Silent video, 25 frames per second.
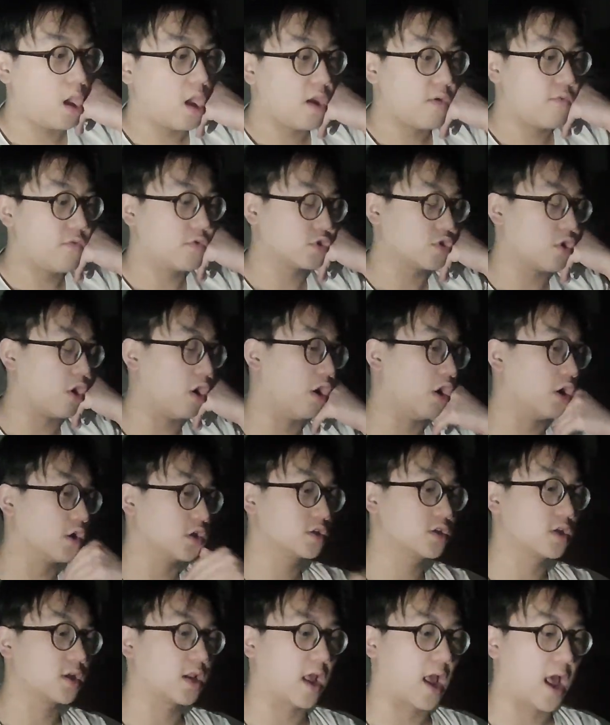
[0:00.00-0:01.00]
It was
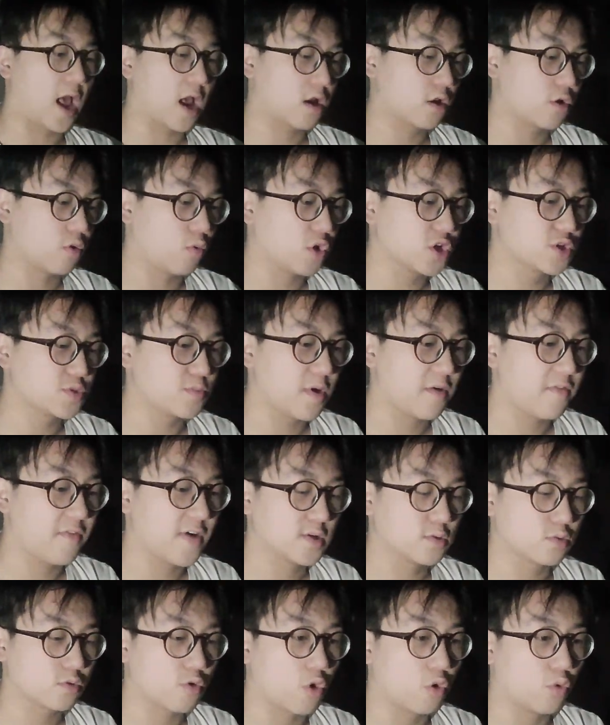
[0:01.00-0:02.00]
hot. I gotta wash my face
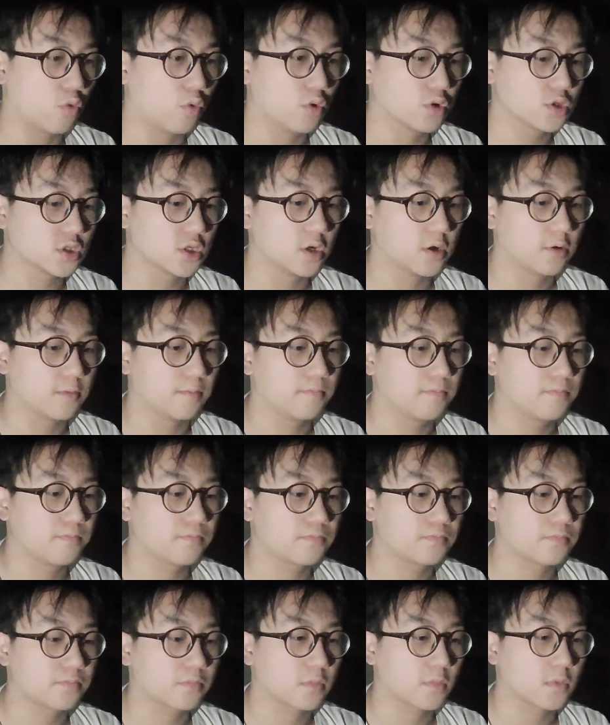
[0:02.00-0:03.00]
with cold water
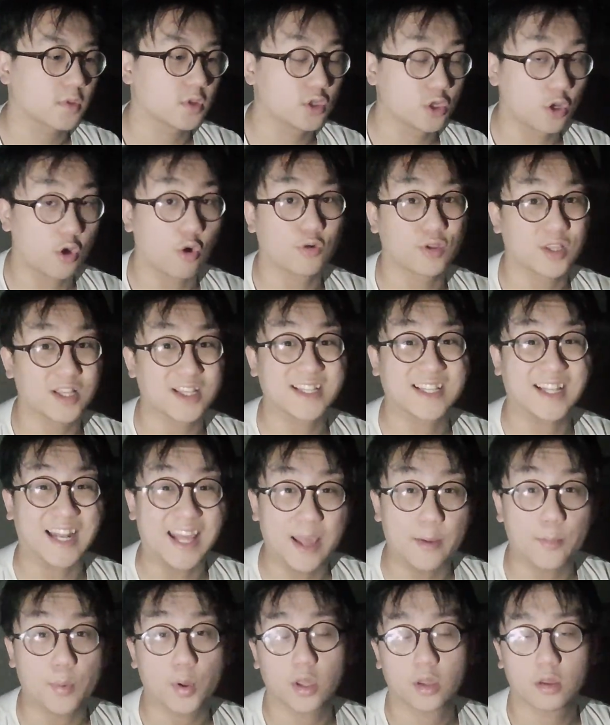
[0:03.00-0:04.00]
to go to
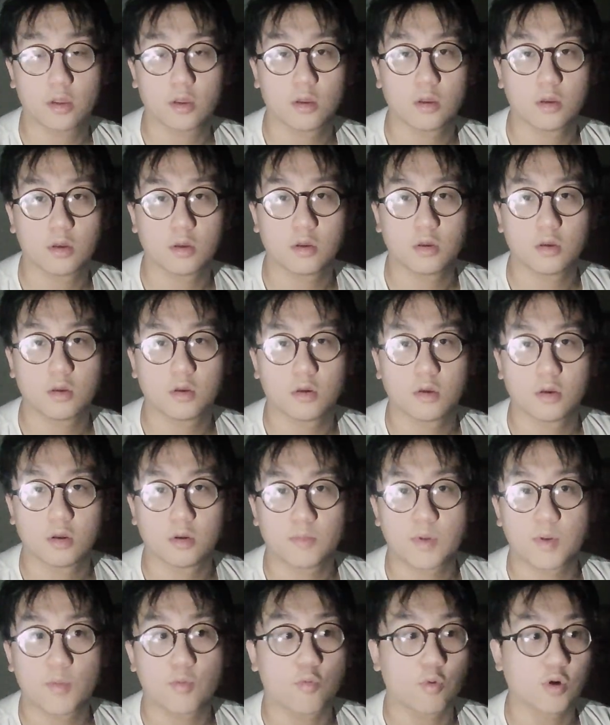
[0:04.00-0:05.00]
sleep.
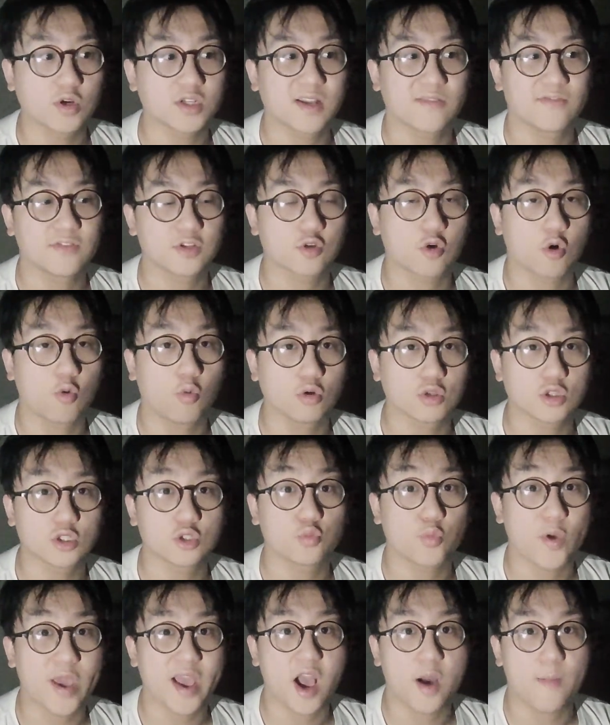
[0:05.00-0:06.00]
People wash their face with cold water to
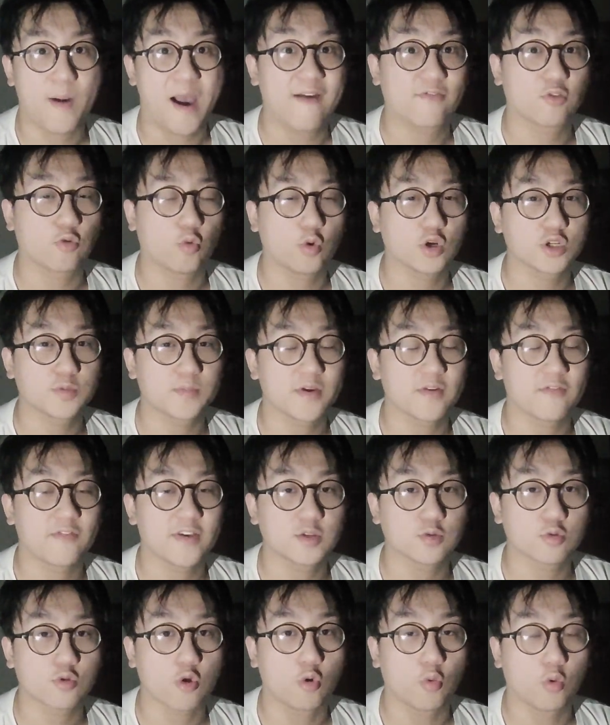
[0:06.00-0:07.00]
wake up. I have to wash my face
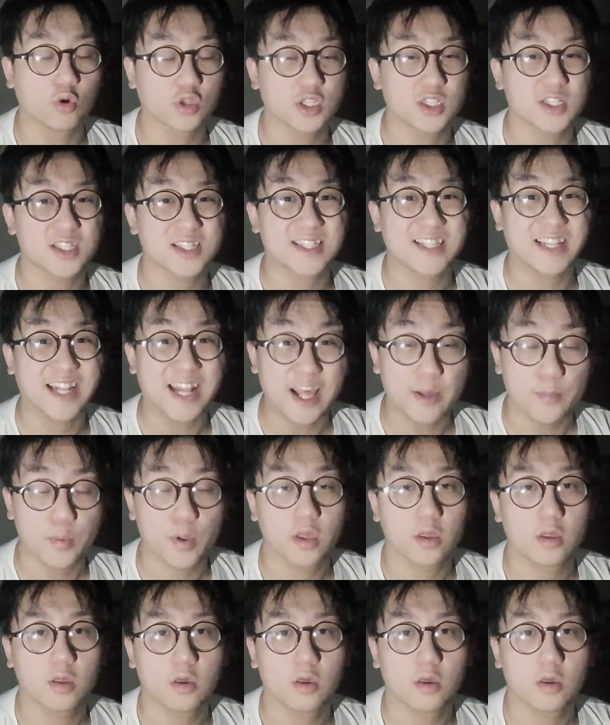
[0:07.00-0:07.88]
with cold water to sleep.